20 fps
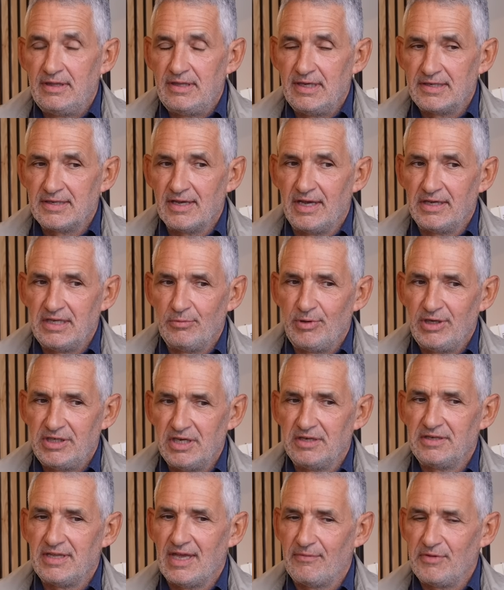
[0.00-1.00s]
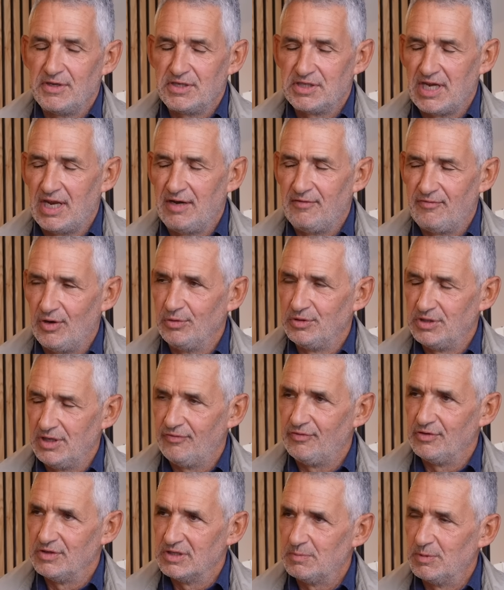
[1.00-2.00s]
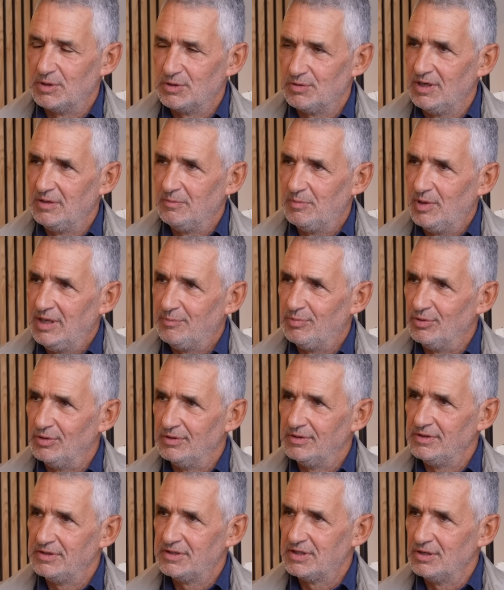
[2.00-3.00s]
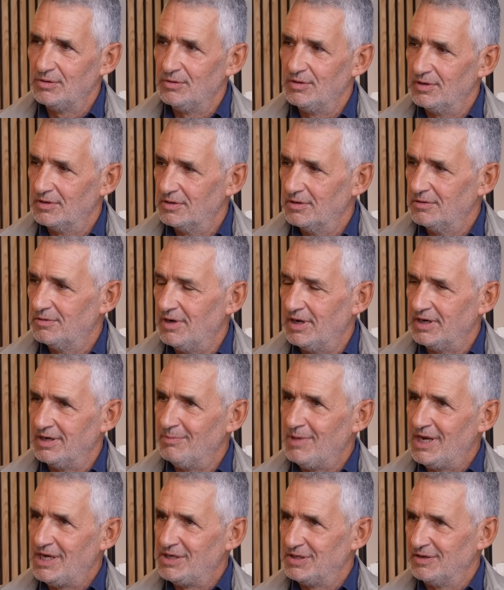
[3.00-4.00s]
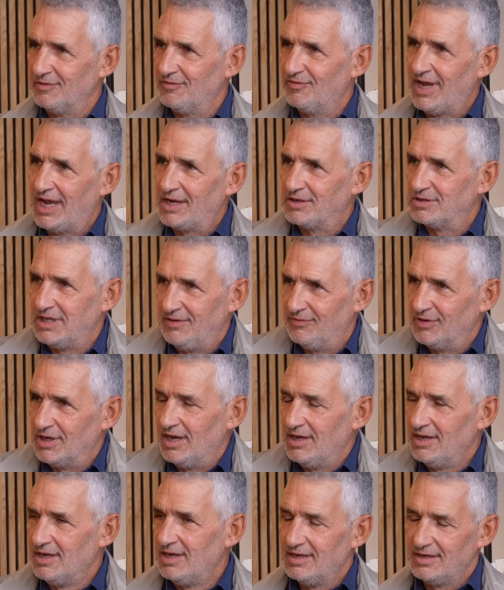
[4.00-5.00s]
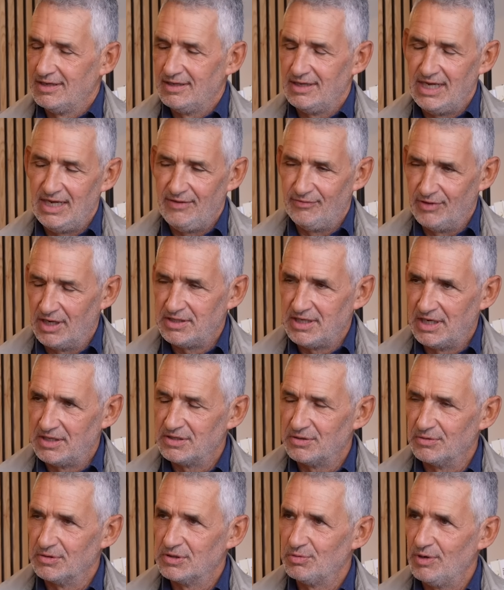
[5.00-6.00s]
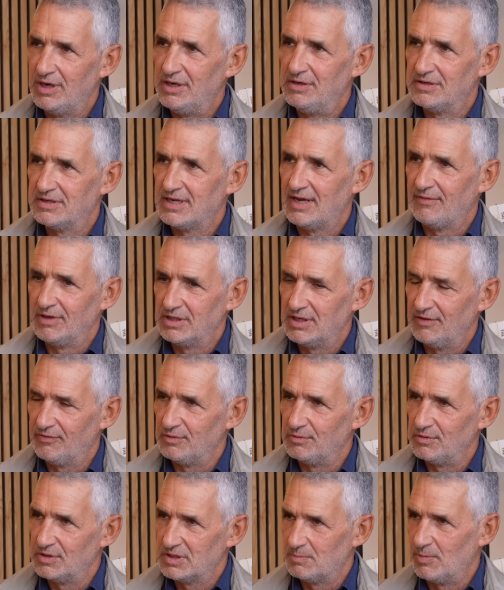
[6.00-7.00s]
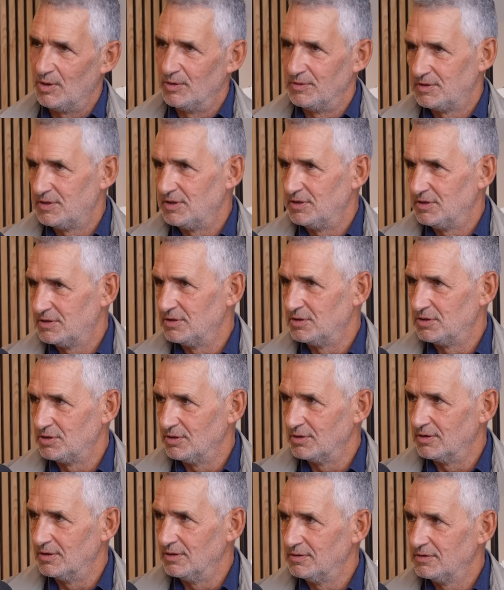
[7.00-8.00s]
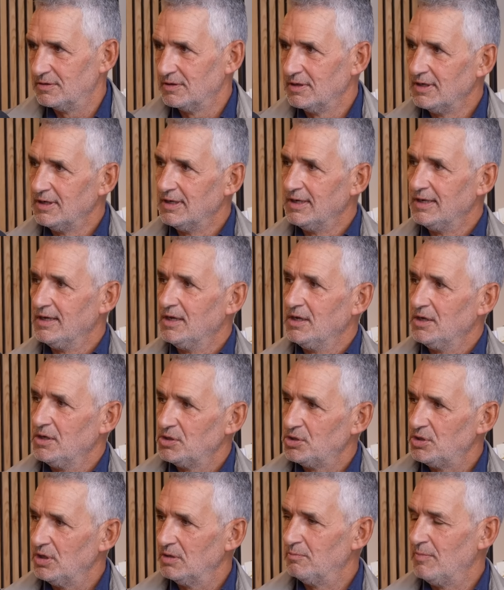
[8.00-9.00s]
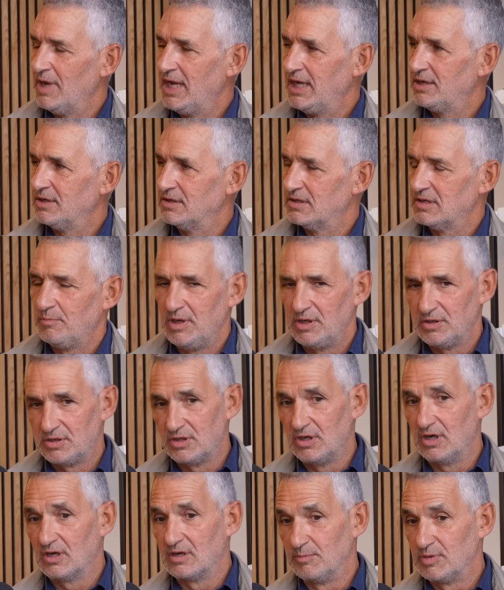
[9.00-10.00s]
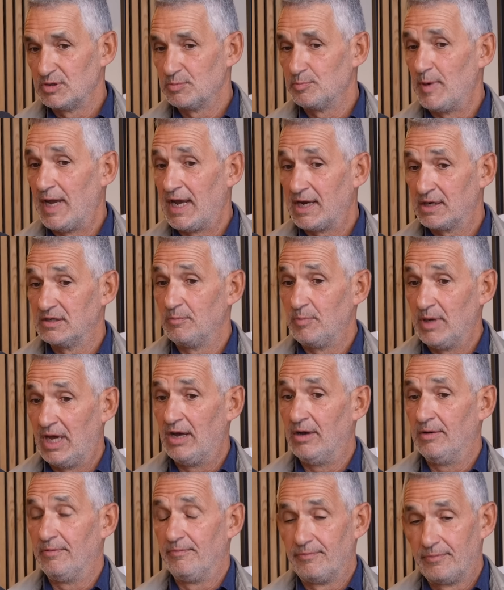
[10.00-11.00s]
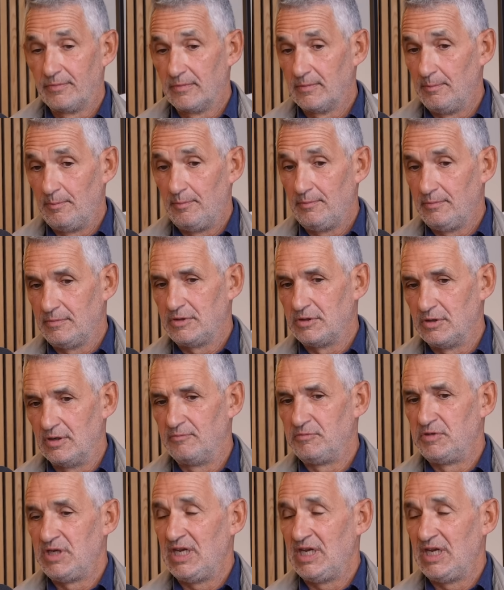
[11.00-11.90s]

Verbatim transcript: this idea that we did have this tenfold difference between people is mm. still quite an amazing fact. And even, yeah. even identical twins having different responses to sugars should make us a bit circumspect about sort of